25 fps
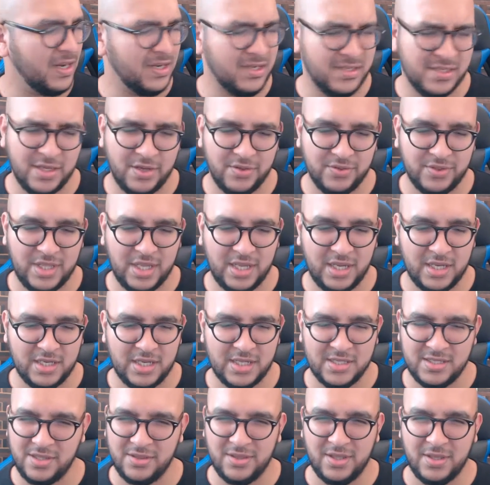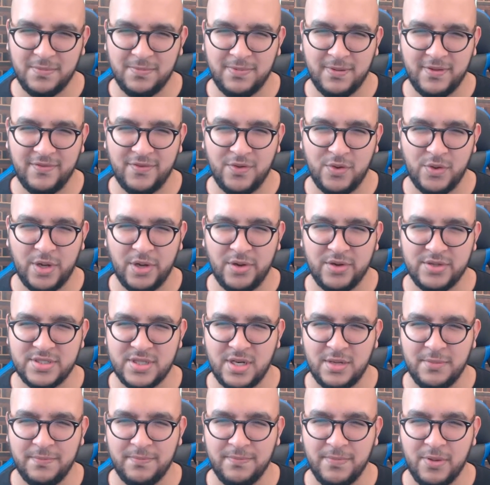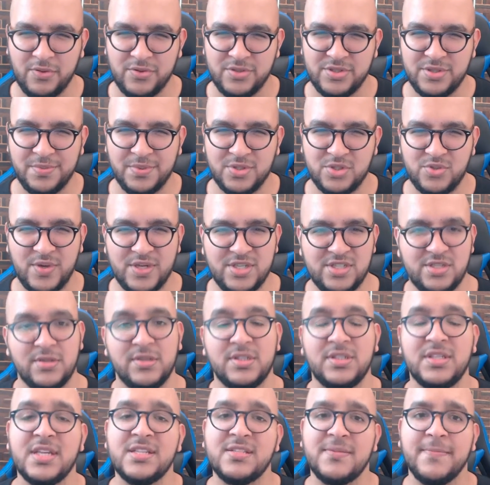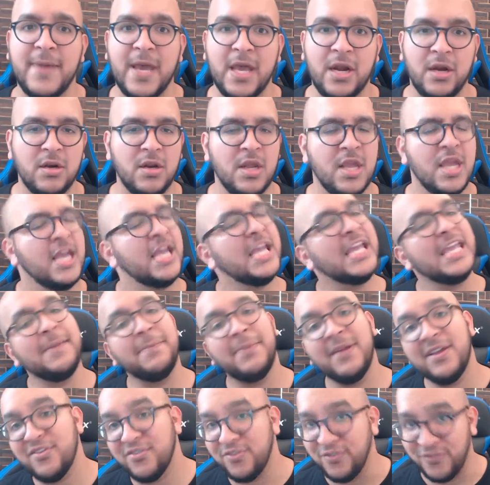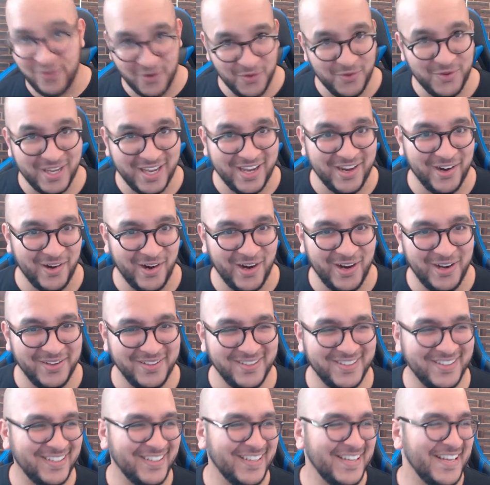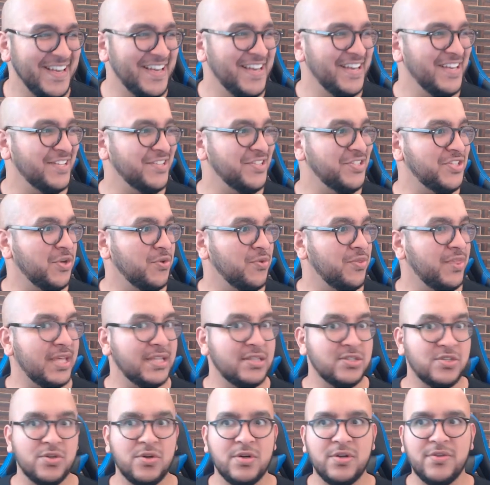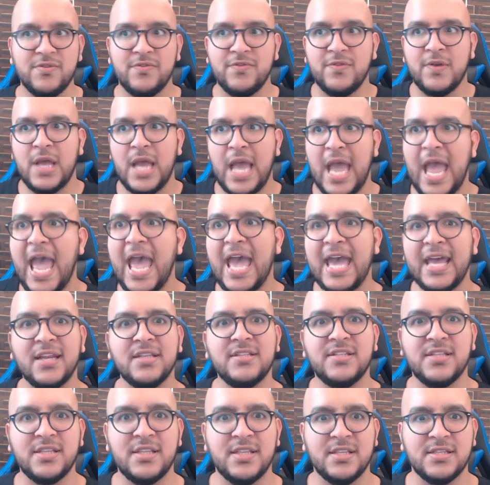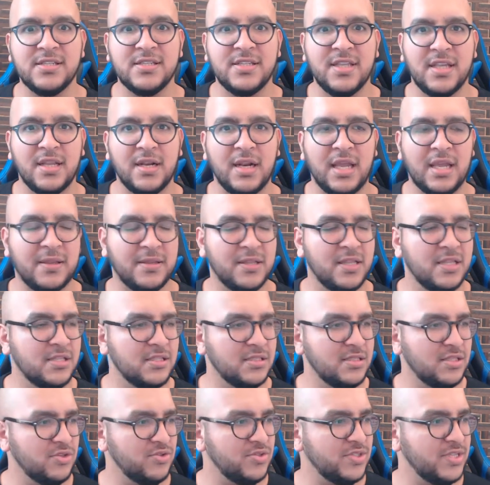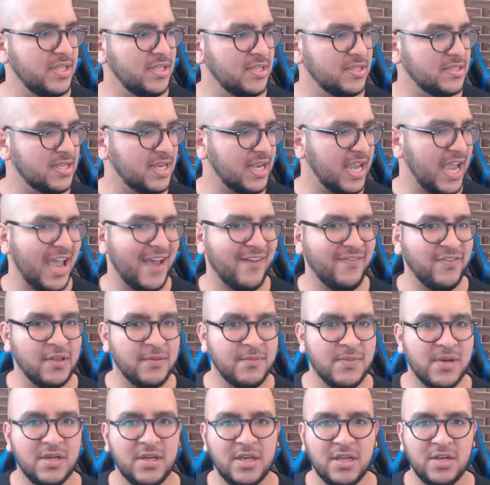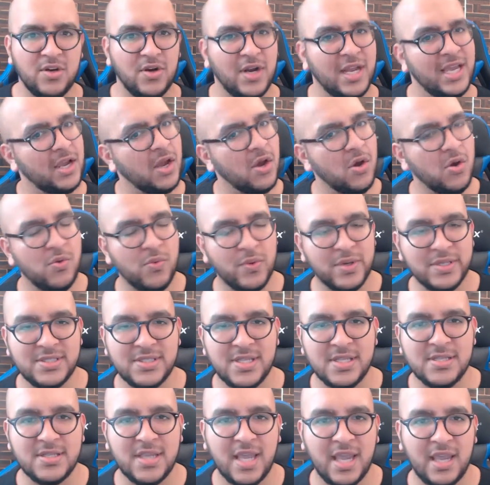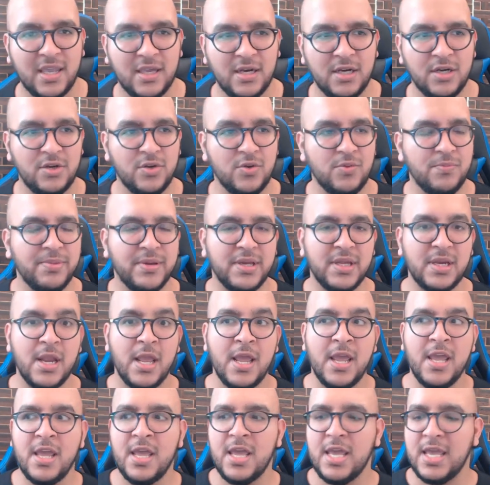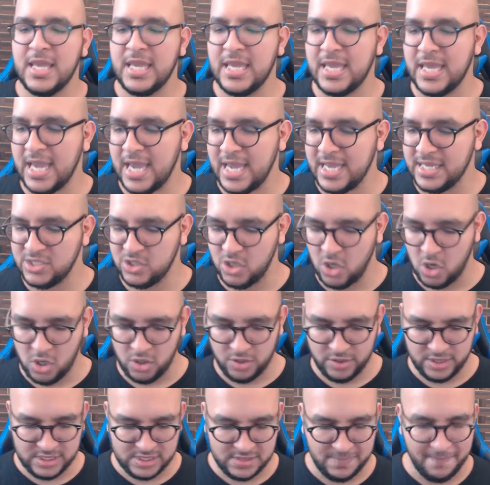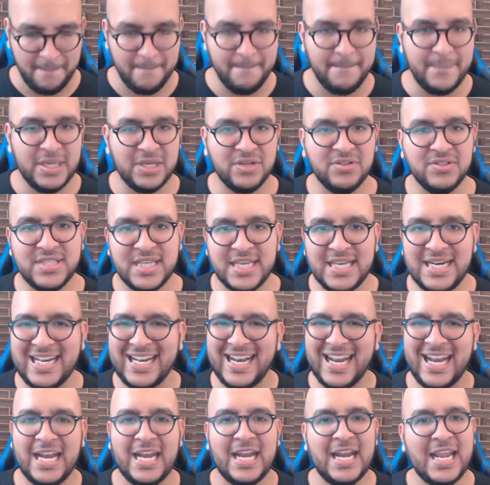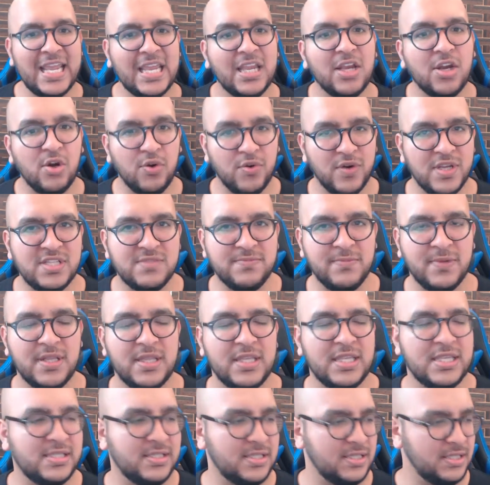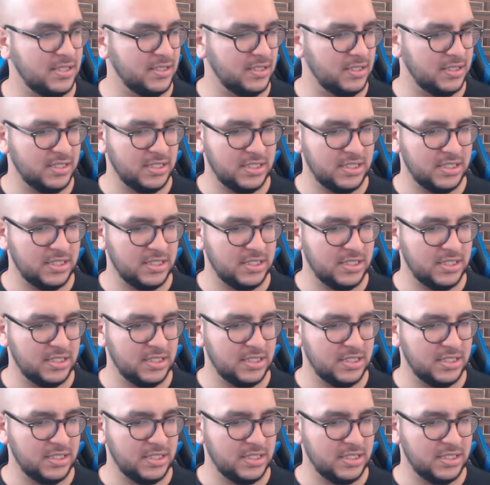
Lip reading: at least I don't think it does. I don't think folk hero has any bonus to persuasion. Doesn't matter. He played a folk hero, so that sort of added to this thing. Like you see this like halfling monk, and you're like, oh, what's this guy gonna do? But he has all this built-in and innate charisma. This